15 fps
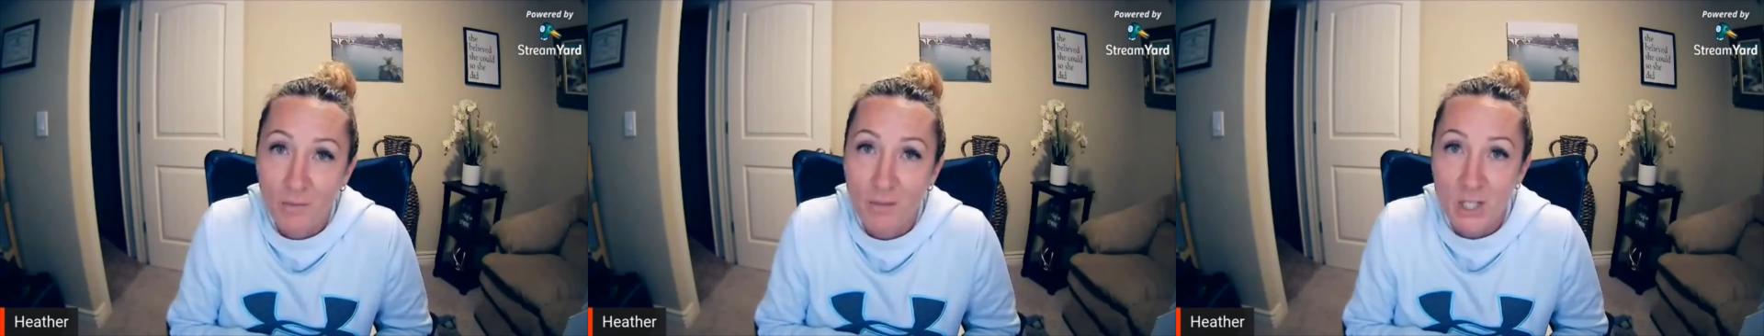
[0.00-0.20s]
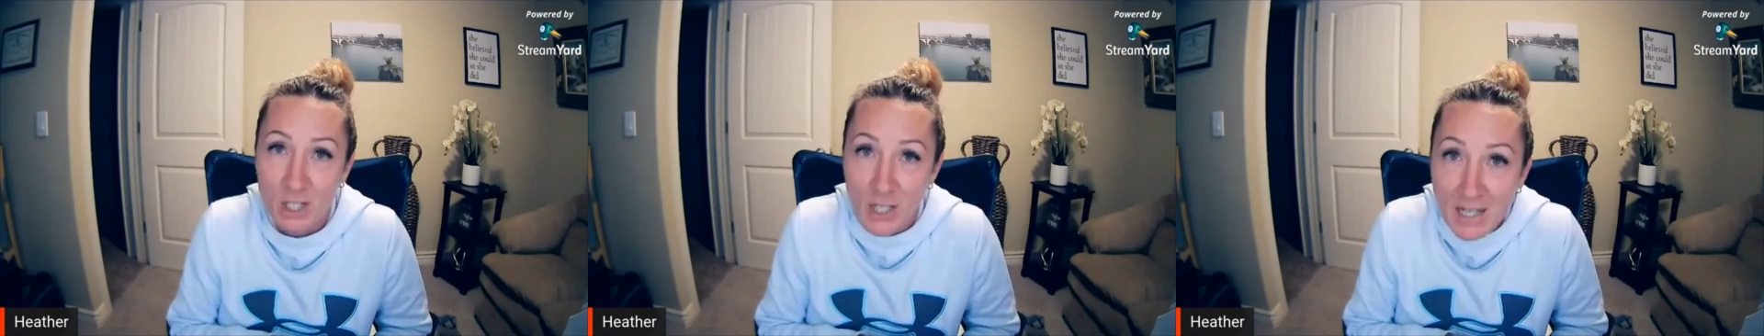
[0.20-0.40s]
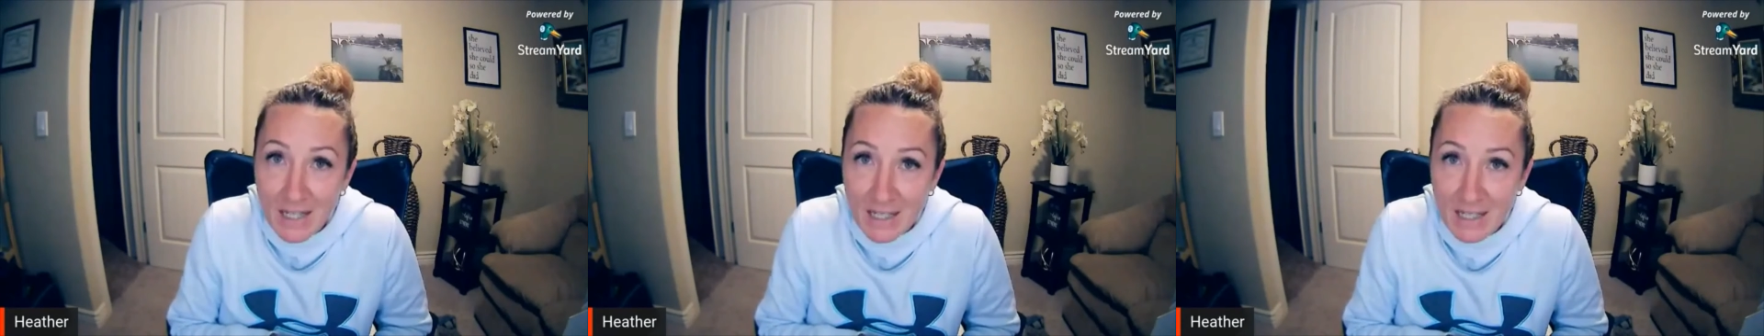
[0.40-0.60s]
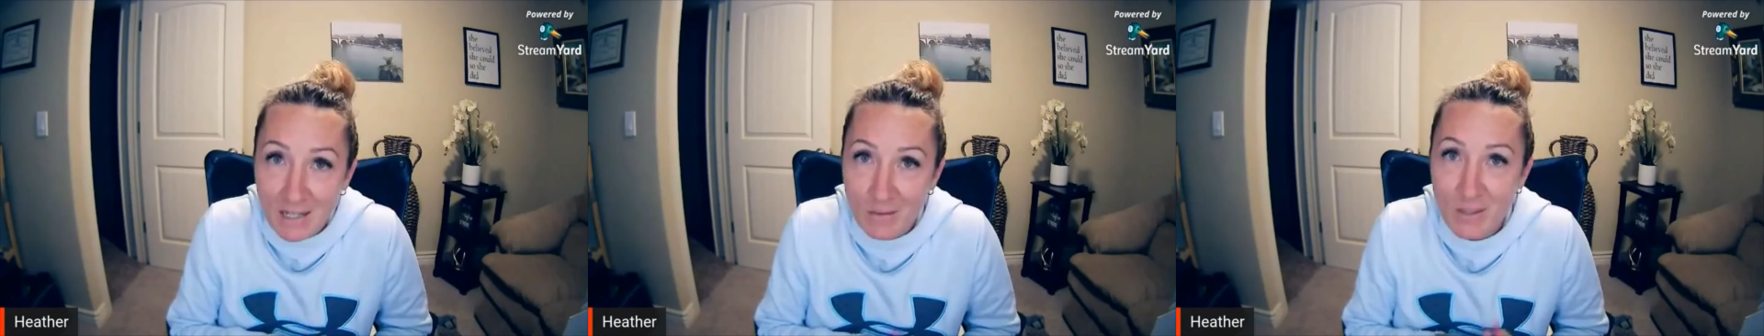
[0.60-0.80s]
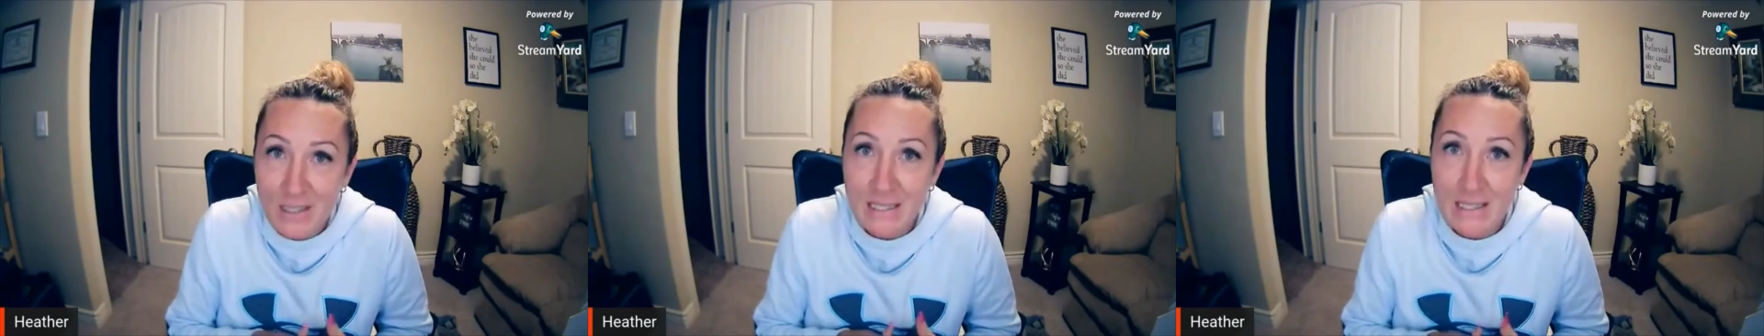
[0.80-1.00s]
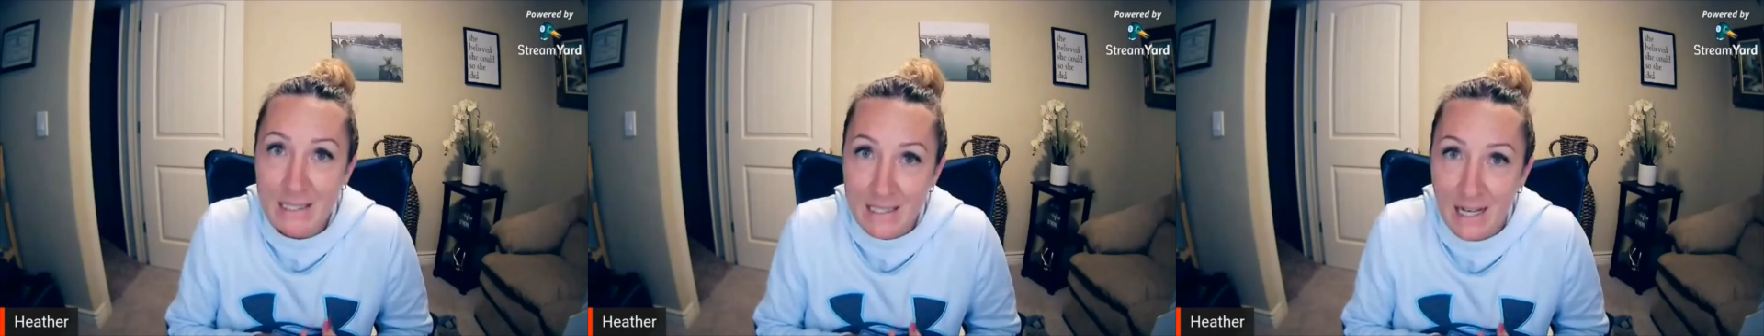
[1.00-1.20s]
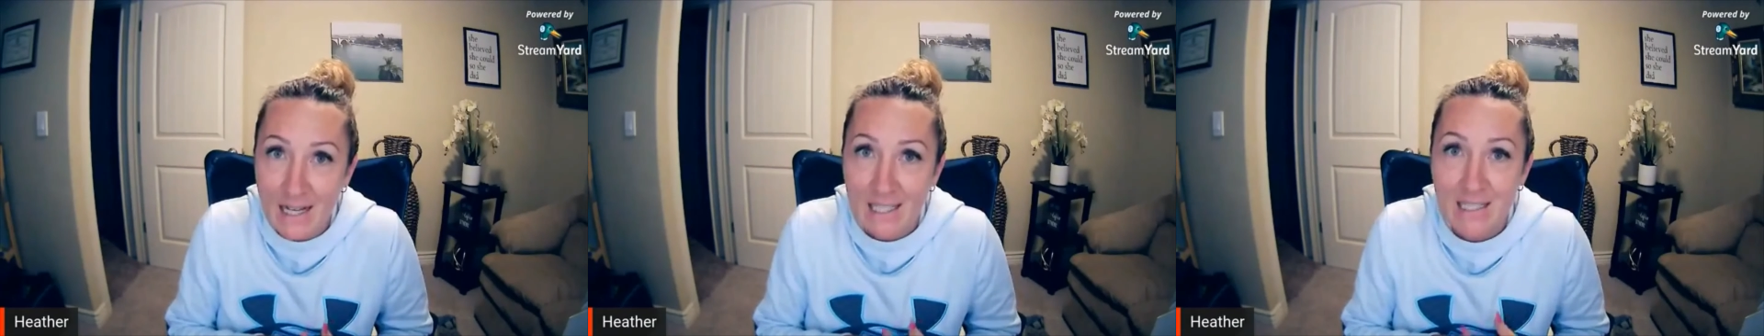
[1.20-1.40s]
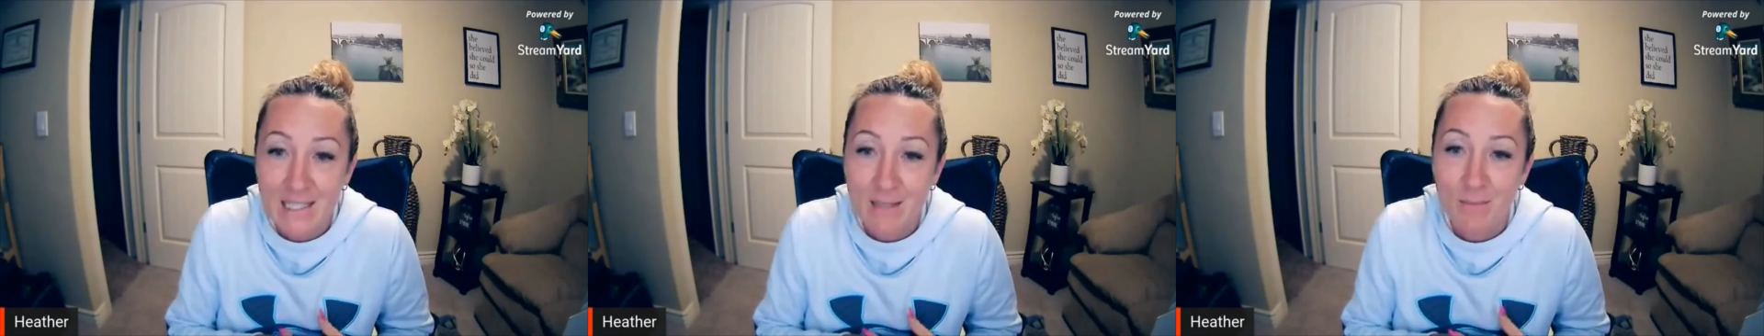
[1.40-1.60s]
machine it was
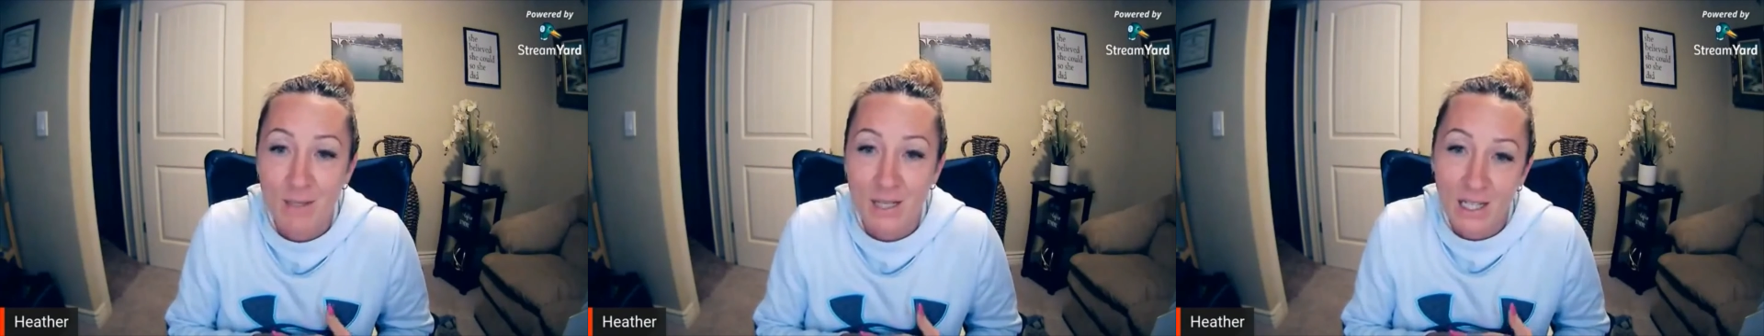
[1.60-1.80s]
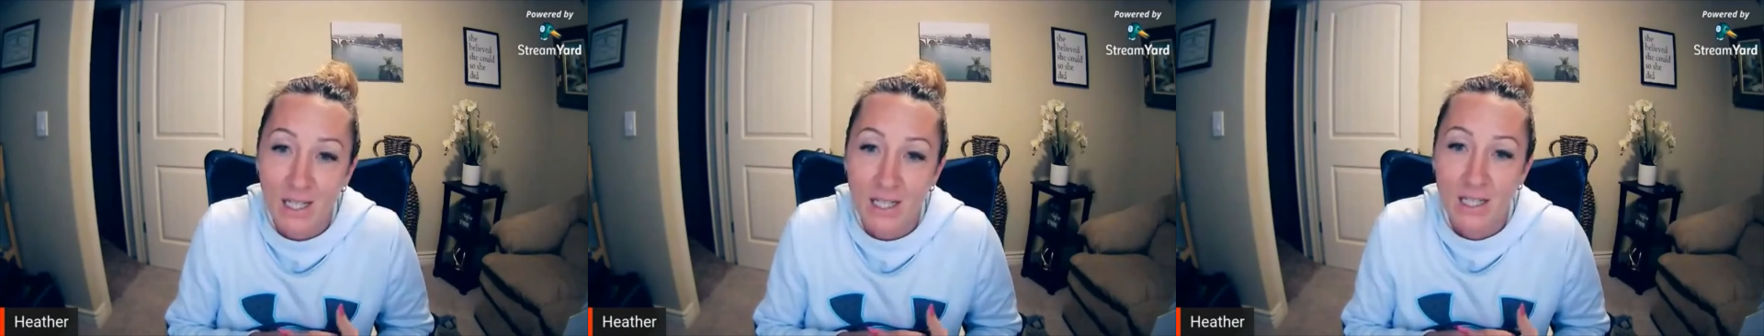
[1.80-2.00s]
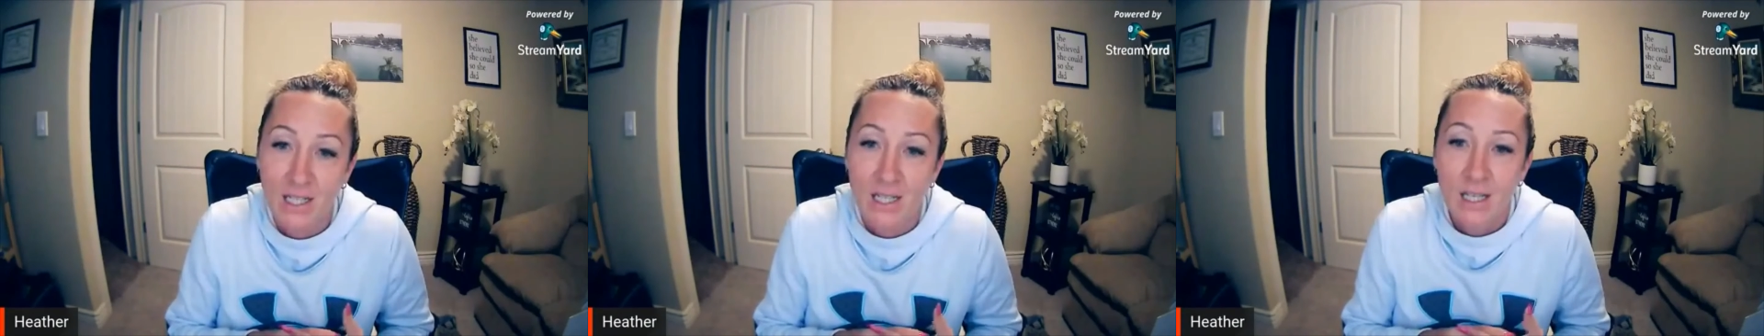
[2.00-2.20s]
designed to be.